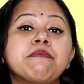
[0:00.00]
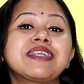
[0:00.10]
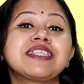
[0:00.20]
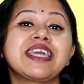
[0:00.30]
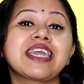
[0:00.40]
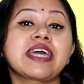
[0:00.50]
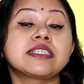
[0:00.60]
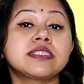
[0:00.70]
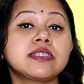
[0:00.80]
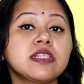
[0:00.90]
but they
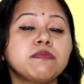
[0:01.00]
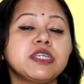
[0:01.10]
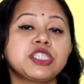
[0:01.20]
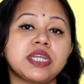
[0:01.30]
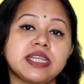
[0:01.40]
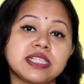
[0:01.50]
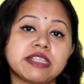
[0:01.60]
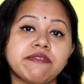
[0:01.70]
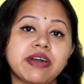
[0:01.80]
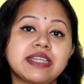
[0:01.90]
can still be
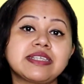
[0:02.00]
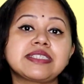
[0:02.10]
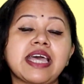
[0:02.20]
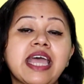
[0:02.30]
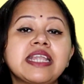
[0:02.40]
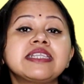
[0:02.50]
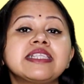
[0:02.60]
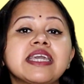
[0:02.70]
shedding the virus and